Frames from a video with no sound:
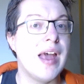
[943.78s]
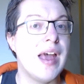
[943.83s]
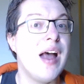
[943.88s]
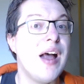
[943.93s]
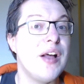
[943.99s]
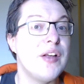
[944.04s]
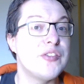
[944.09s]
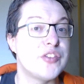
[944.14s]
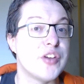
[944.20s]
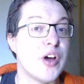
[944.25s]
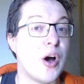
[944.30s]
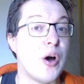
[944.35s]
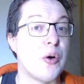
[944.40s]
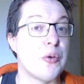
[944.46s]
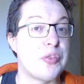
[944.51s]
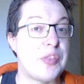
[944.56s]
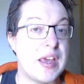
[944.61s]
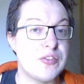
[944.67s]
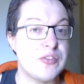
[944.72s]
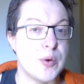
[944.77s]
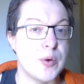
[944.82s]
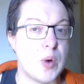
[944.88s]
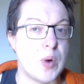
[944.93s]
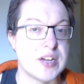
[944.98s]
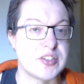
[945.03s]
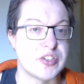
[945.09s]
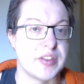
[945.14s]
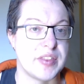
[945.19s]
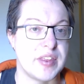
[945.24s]
So thanks for
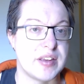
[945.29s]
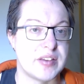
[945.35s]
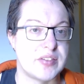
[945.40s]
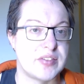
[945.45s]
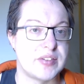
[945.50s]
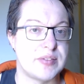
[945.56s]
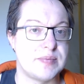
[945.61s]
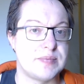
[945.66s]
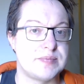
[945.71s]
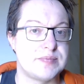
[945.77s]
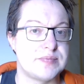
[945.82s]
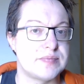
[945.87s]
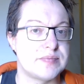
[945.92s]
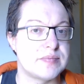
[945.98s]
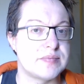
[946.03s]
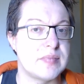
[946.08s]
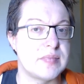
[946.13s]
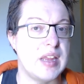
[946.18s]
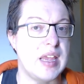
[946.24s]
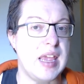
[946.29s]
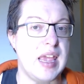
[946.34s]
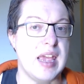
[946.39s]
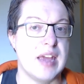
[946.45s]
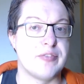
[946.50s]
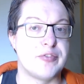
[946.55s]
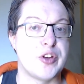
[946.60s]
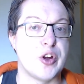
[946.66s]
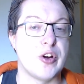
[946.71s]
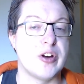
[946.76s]
watching this.
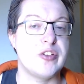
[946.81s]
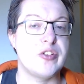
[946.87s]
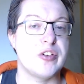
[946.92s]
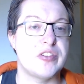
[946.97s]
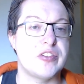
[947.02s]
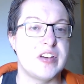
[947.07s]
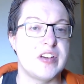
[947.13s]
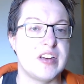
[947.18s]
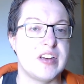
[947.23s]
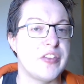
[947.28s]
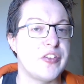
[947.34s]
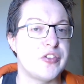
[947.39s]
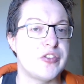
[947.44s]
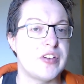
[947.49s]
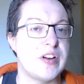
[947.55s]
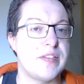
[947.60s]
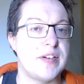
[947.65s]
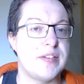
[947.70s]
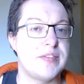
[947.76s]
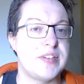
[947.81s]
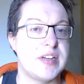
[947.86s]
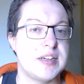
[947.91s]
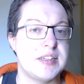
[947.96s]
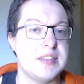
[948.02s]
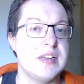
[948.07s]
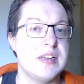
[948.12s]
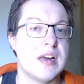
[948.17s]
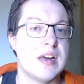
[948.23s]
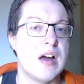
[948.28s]
If you're interested in other stuff I've
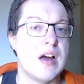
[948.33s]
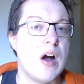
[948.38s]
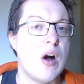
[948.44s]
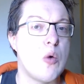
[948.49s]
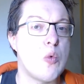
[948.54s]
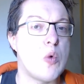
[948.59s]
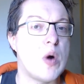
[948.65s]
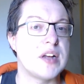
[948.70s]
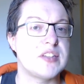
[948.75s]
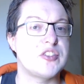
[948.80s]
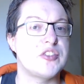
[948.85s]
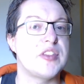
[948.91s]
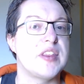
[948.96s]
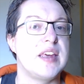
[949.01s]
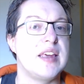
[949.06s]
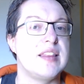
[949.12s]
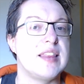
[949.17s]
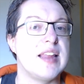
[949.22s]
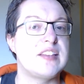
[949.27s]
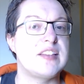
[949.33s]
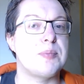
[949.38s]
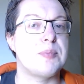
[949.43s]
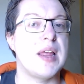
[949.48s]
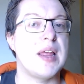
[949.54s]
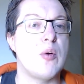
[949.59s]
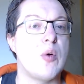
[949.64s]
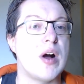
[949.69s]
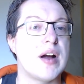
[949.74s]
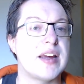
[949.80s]
done, watch the Let's
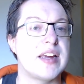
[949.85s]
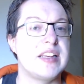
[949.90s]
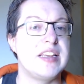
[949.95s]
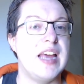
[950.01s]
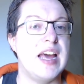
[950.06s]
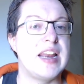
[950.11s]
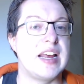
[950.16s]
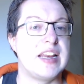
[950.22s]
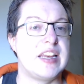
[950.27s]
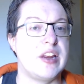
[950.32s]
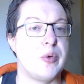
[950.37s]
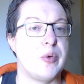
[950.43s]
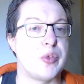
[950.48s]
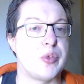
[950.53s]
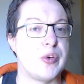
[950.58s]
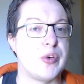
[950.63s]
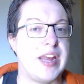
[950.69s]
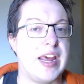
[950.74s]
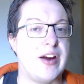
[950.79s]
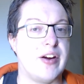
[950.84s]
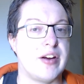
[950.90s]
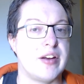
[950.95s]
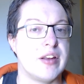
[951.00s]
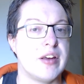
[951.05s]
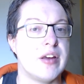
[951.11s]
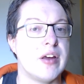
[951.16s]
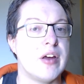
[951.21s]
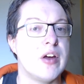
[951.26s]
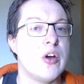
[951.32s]
Play Walking Dead I did with Renarin,
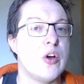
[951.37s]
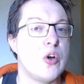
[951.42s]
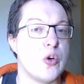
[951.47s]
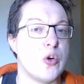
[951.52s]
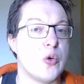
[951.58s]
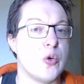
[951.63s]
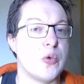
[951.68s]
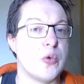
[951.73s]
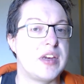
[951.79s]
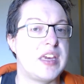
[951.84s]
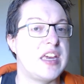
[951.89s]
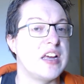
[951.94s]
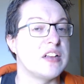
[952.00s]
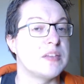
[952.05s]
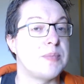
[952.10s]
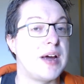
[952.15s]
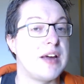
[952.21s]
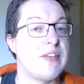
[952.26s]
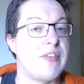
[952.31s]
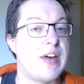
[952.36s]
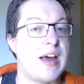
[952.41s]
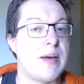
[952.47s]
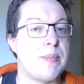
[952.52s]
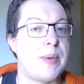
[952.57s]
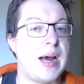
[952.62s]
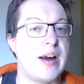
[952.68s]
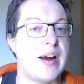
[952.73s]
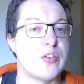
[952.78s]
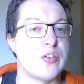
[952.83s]
who killed my
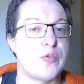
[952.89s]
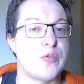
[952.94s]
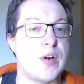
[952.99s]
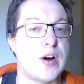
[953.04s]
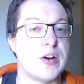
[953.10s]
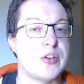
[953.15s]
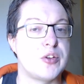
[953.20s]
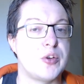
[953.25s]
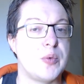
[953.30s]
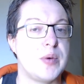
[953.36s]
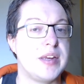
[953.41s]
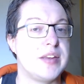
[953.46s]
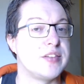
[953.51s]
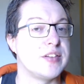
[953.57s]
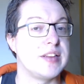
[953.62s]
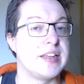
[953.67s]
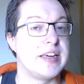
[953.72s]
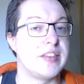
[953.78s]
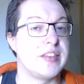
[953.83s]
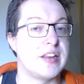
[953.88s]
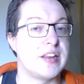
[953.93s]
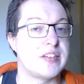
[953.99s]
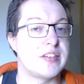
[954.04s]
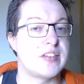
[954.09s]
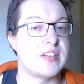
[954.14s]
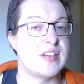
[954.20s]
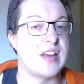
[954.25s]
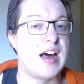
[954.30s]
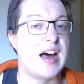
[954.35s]
vampires far too easily in
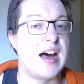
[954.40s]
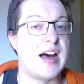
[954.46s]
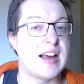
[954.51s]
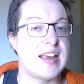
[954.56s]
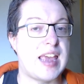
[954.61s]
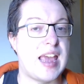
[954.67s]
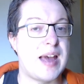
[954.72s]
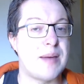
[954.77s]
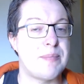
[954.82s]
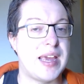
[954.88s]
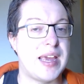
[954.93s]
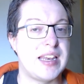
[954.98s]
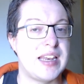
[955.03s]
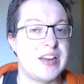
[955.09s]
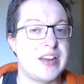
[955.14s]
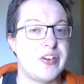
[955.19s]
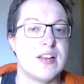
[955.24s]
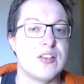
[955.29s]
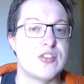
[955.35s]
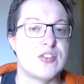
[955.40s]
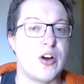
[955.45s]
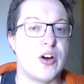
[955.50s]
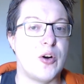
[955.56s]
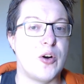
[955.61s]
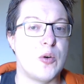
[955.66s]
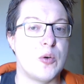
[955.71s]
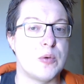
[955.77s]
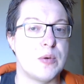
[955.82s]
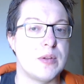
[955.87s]
this campaign ender,
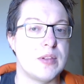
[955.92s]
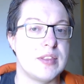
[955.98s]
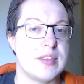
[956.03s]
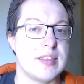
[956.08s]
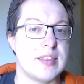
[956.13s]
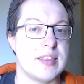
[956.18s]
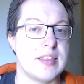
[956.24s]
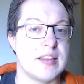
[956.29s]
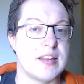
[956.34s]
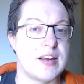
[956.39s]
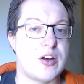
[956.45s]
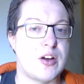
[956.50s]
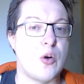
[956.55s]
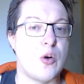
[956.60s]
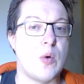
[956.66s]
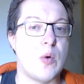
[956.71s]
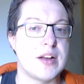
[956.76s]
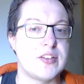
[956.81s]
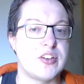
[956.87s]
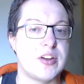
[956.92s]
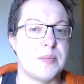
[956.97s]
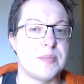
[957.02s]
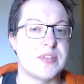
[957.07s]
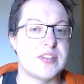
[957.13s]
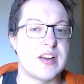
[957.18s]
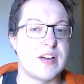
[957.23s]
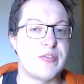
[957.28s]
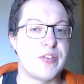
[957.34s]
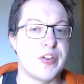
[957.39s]
so go watch him
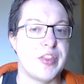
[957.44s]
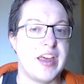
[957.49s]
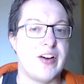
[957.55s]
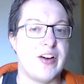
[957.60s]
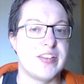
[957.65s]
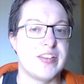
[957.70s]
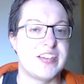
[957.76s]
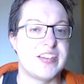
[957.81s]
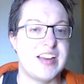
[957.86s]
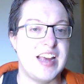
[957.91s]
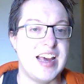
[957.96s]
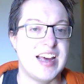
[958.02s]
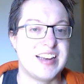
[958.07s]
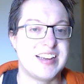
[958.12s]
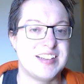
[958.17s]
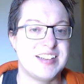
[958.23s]
suffer there instead.